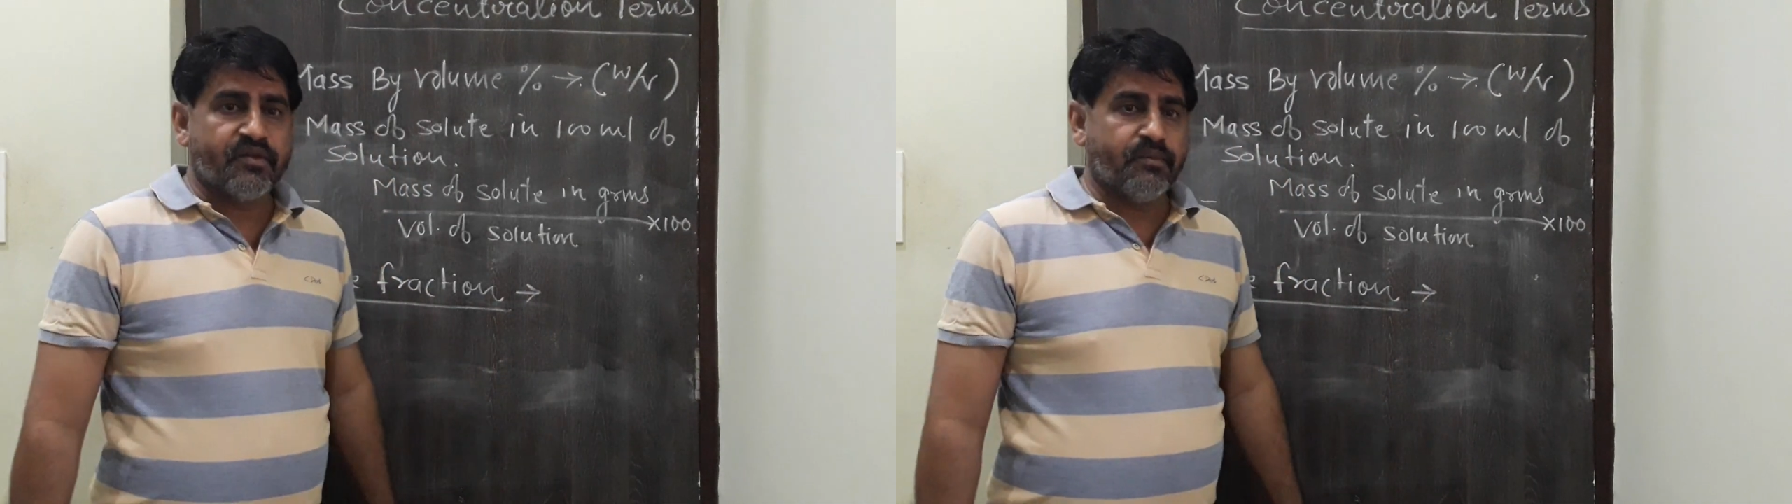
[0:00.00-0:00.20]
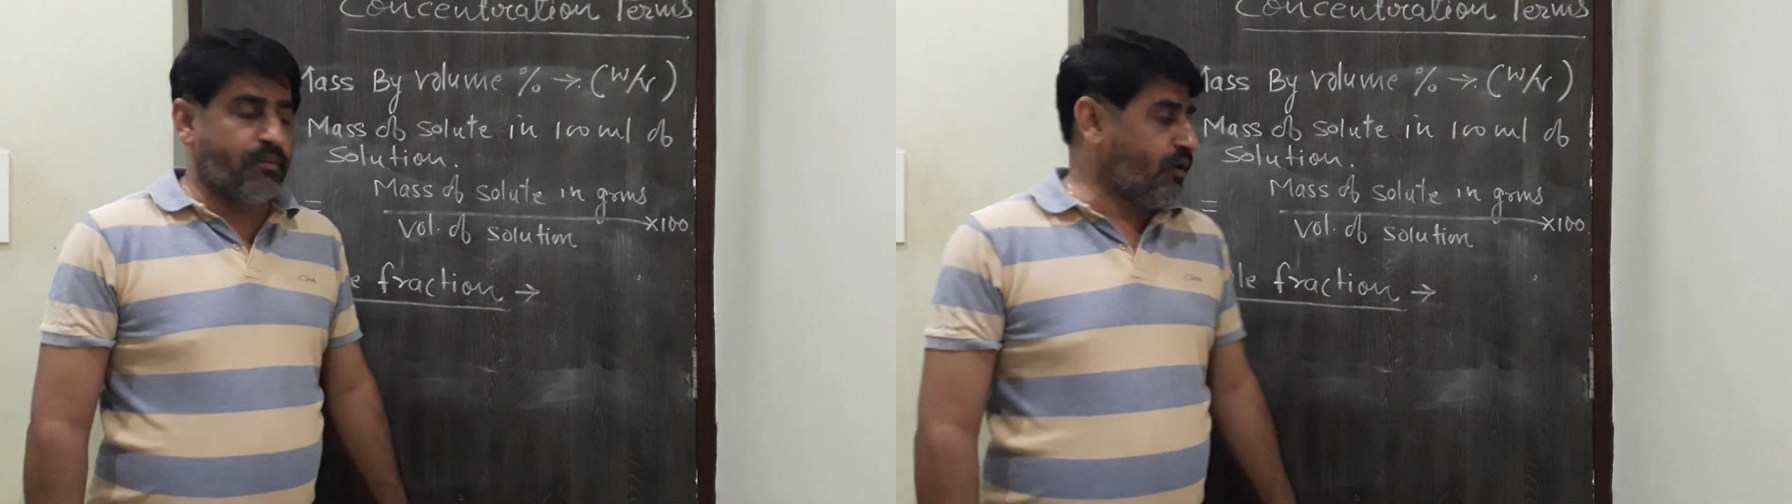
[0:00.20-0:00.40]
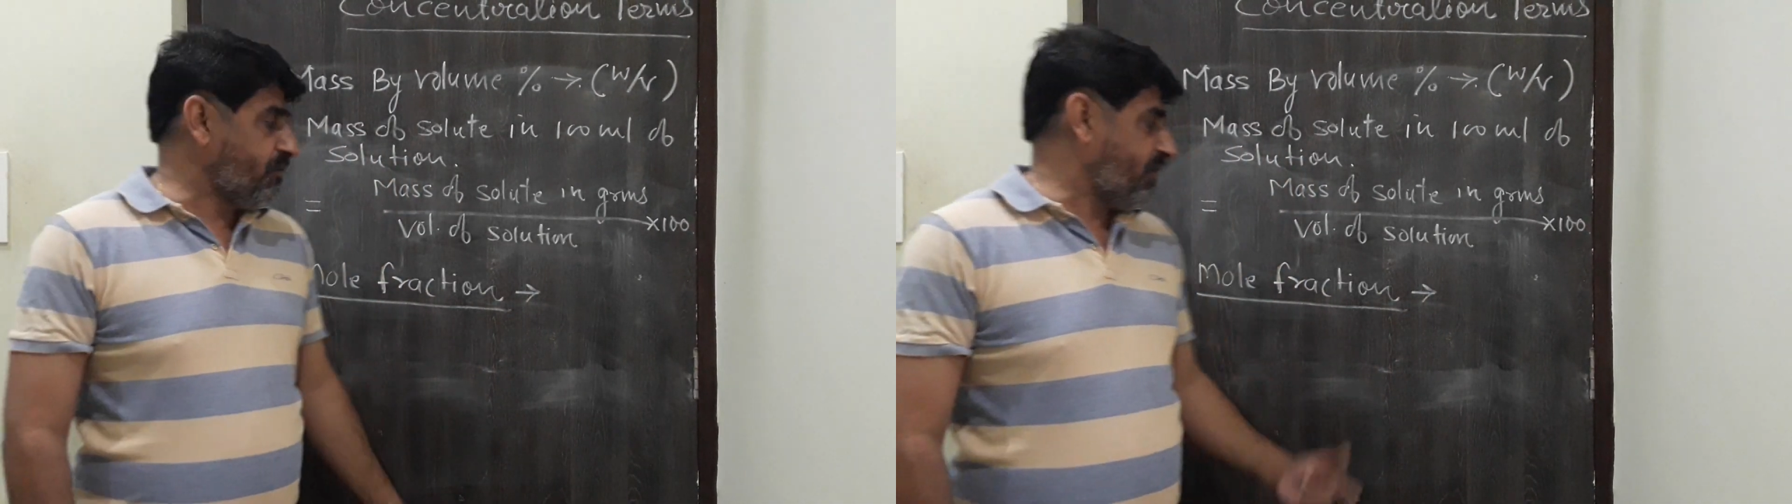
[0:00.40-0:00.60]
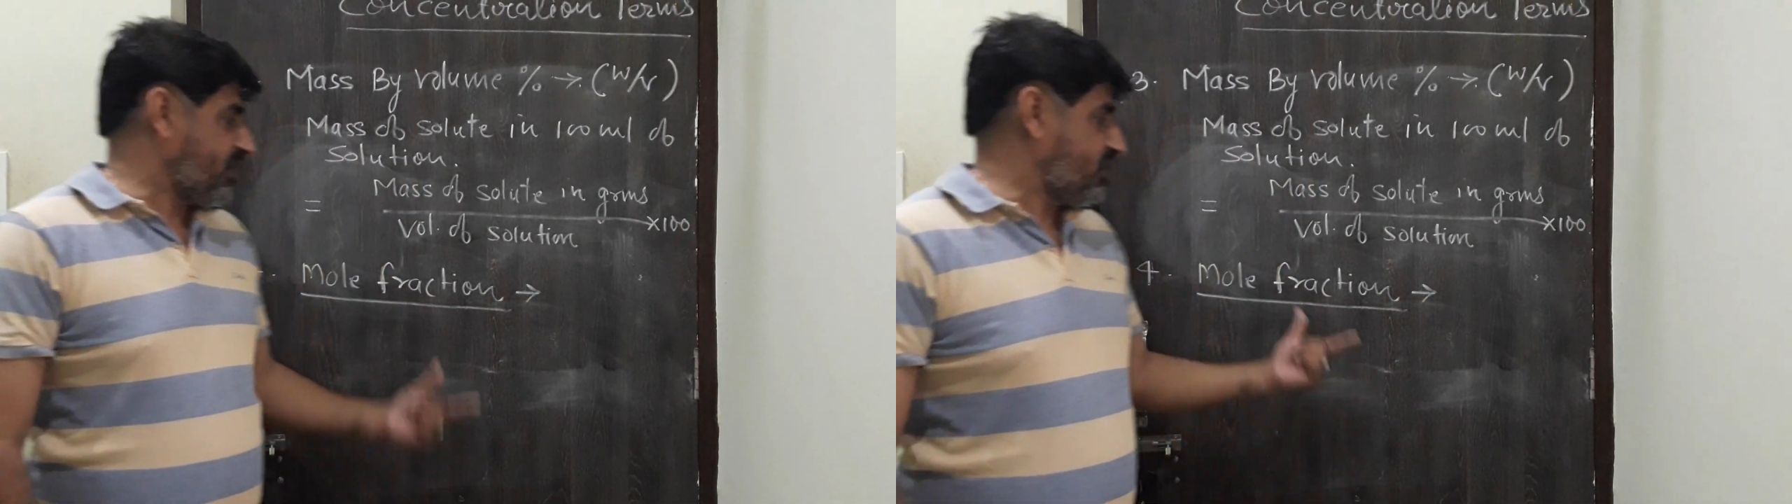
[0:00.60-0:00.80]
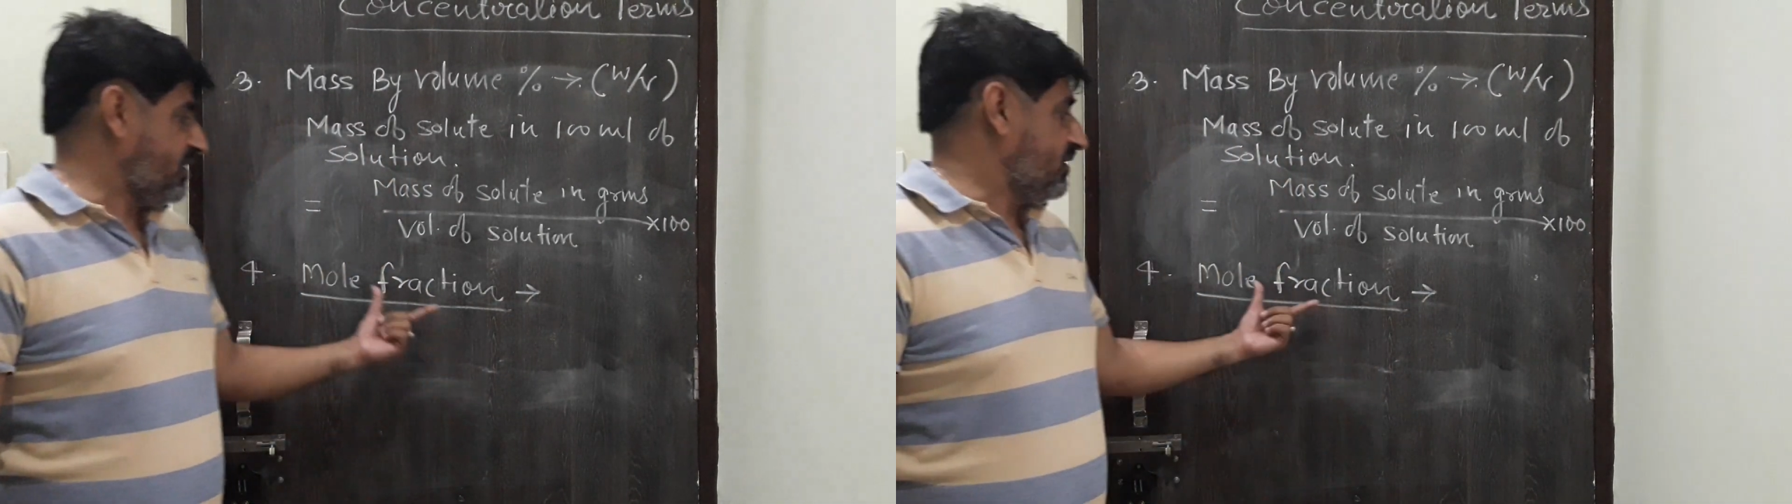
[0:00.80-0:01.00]
Mole
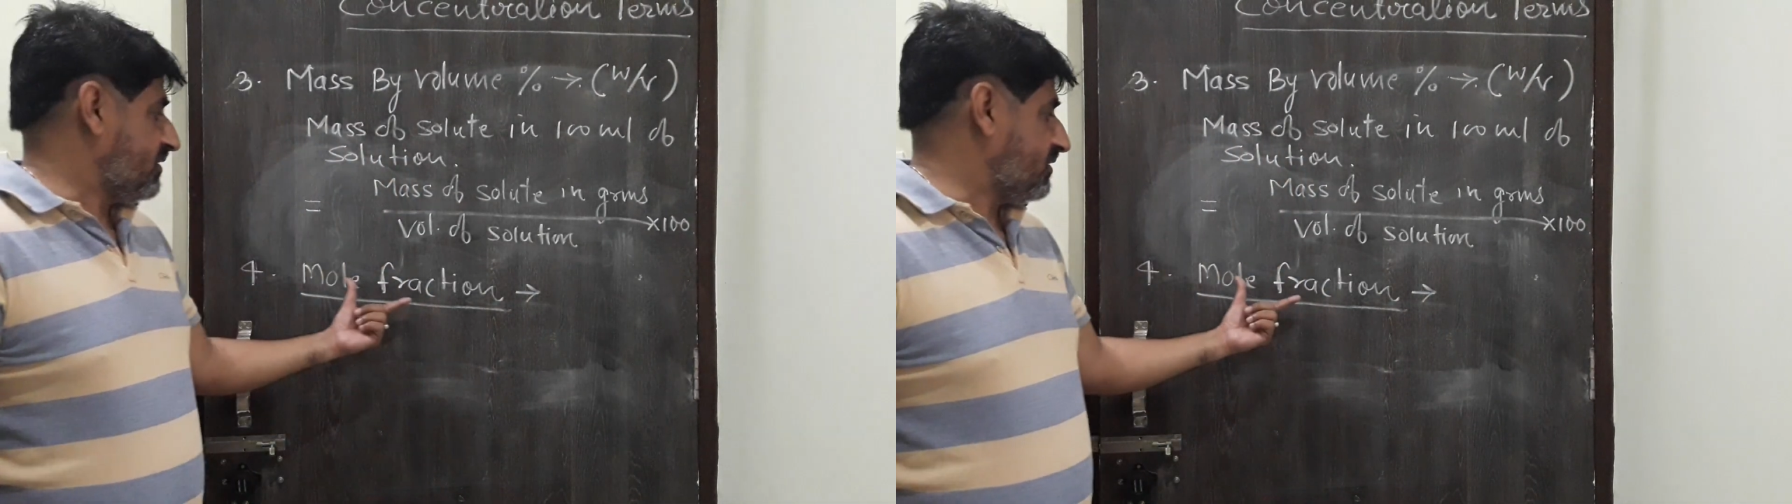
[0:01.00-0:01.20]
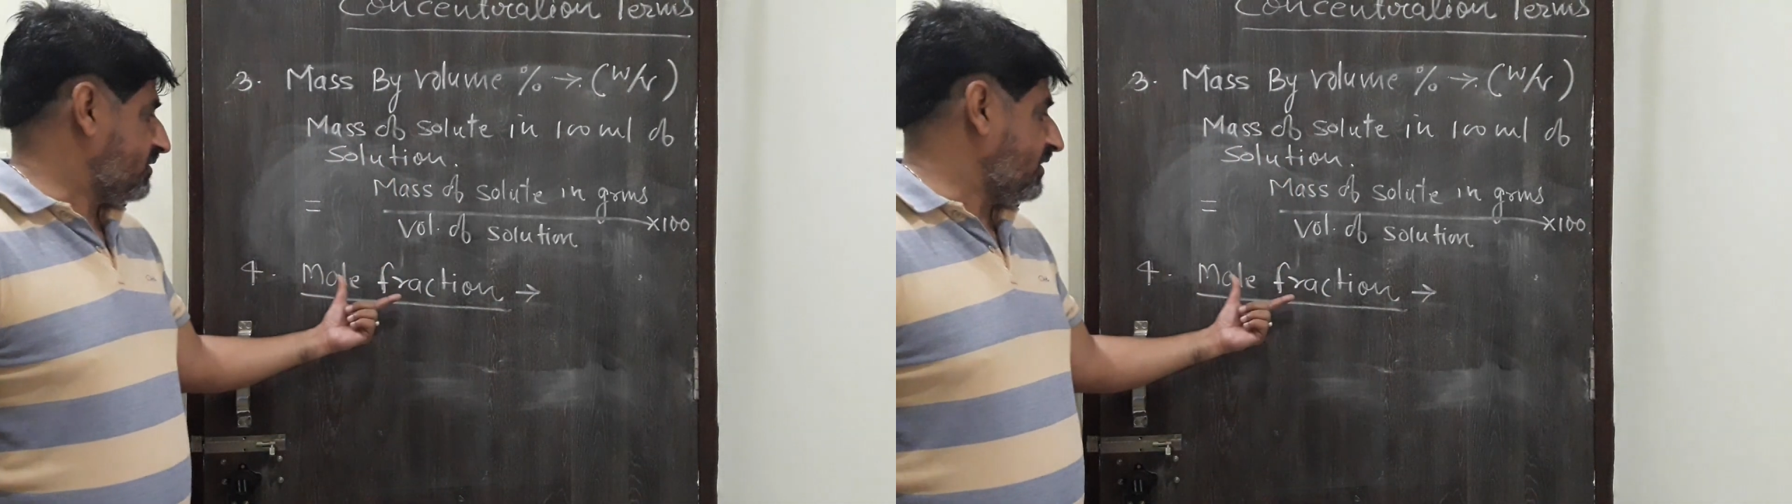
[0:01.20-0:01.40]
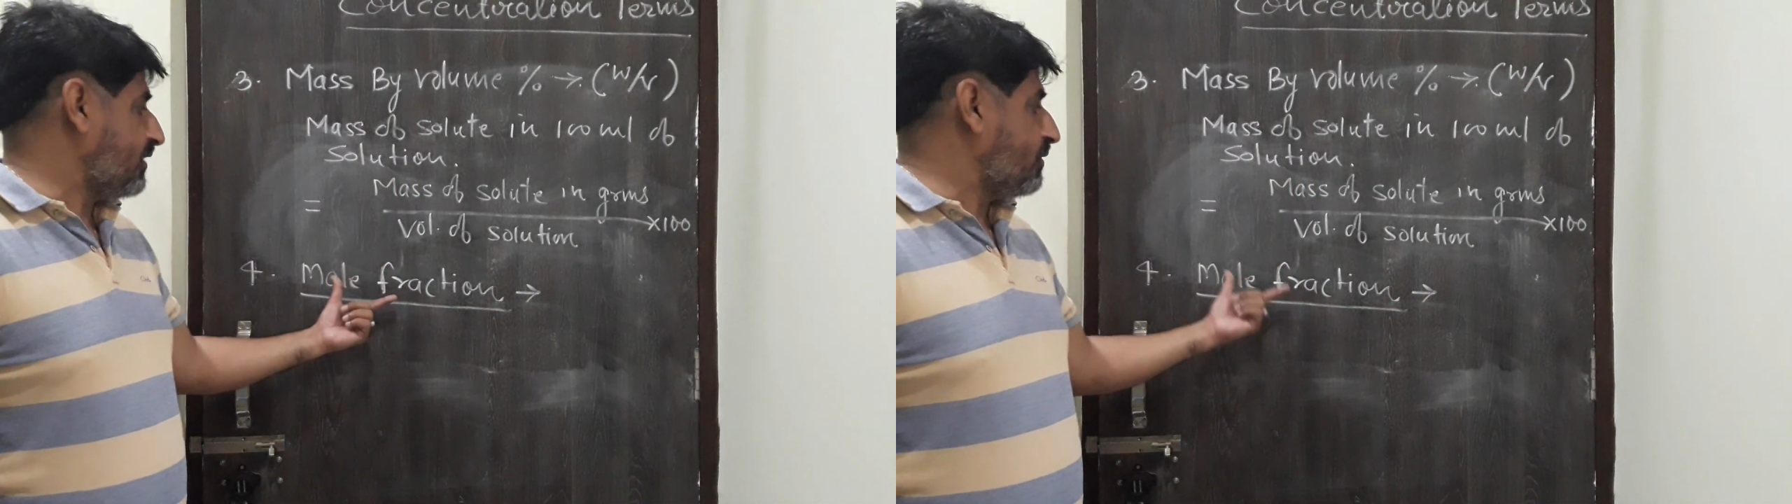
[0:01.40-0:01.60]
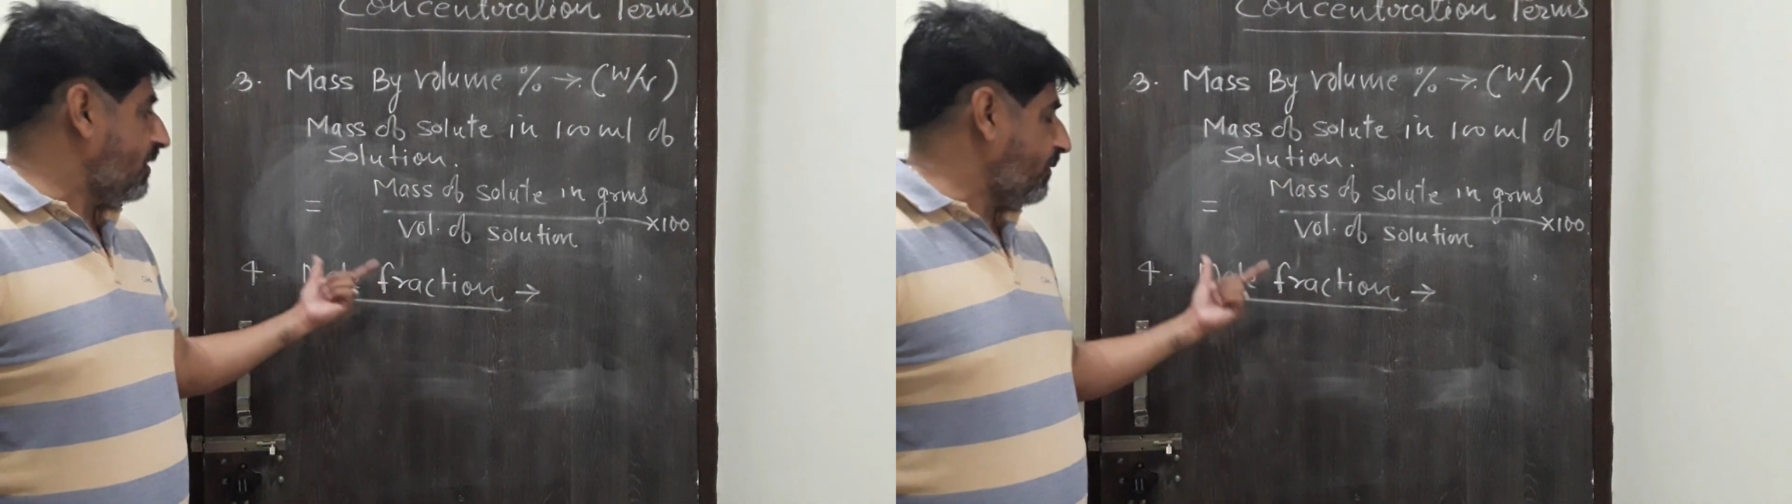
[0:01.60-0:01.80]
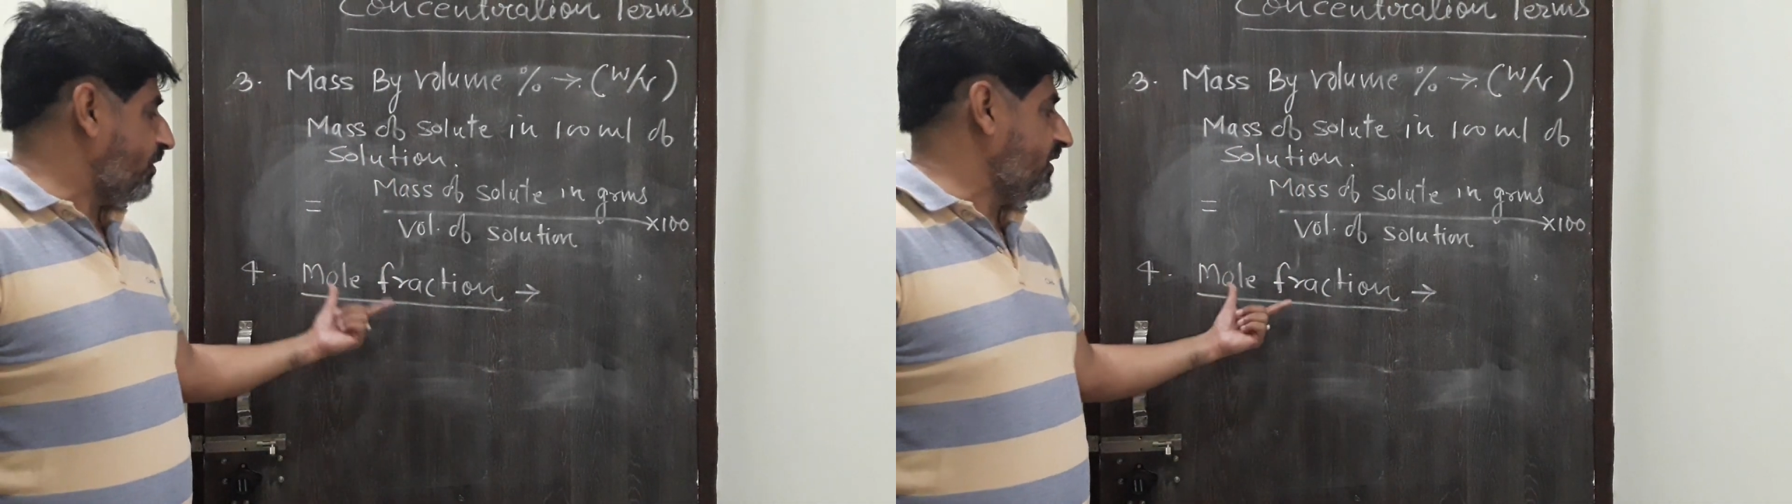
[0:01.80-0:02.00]
fraction that you
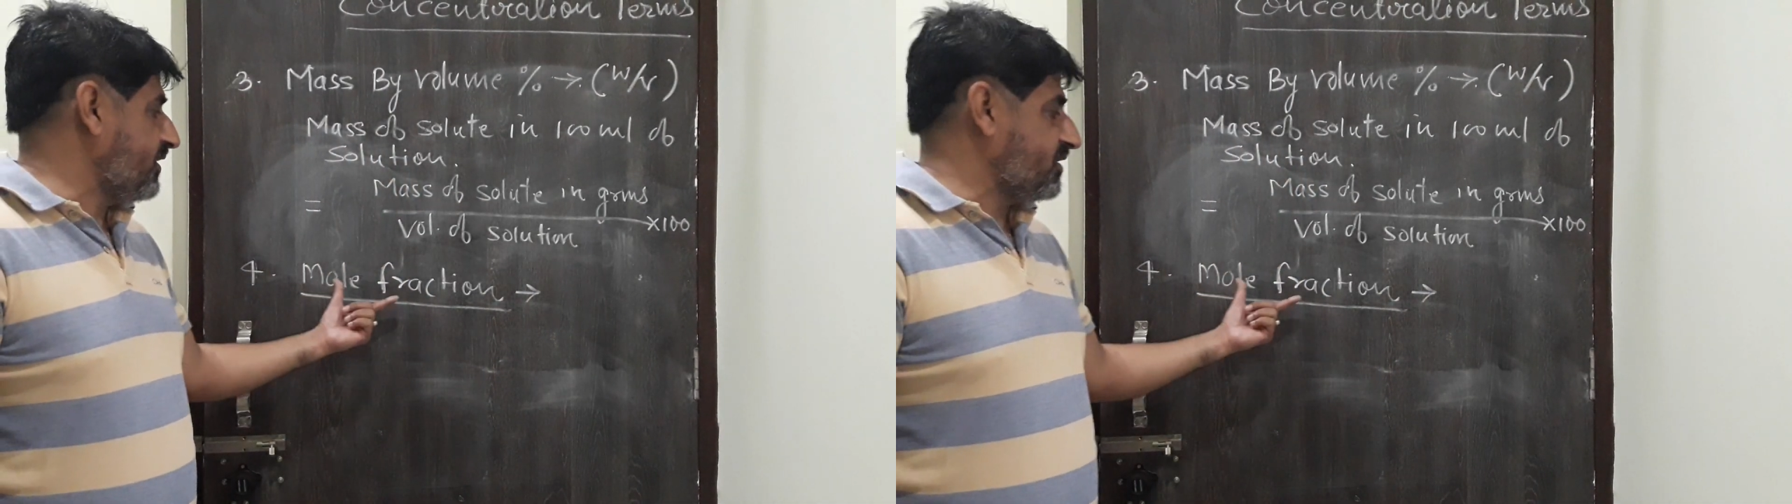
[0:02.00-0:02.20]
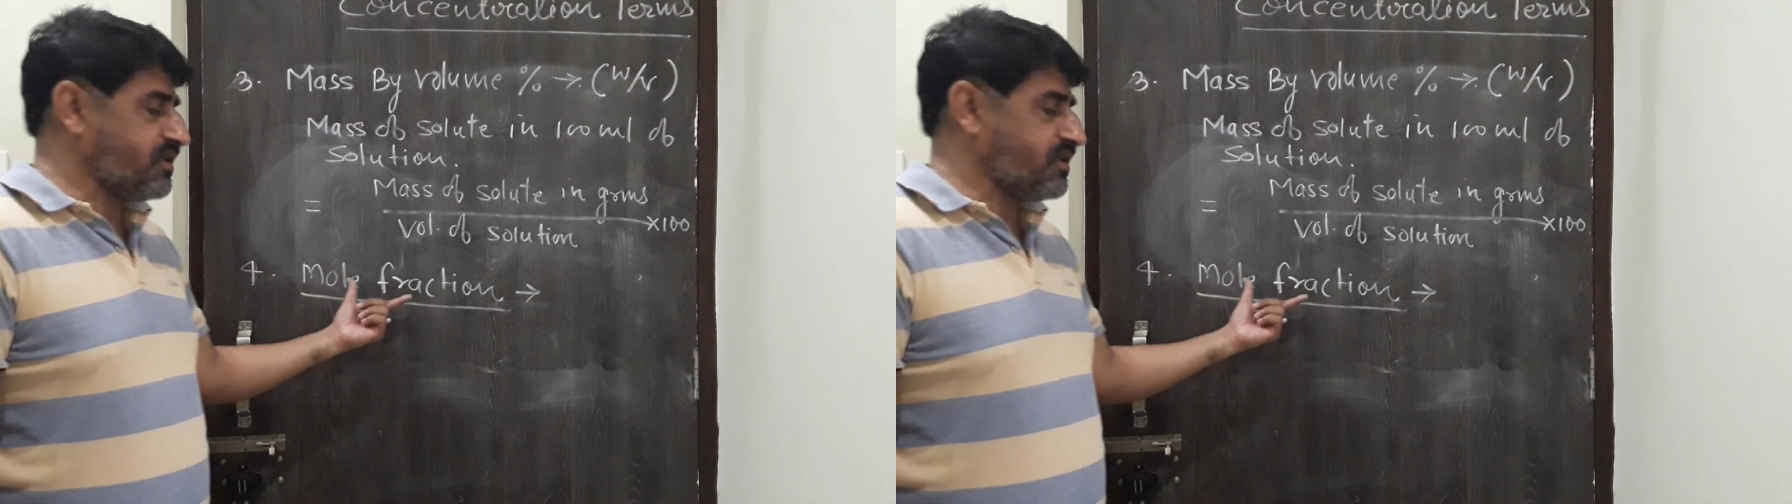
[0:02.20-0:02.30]
have already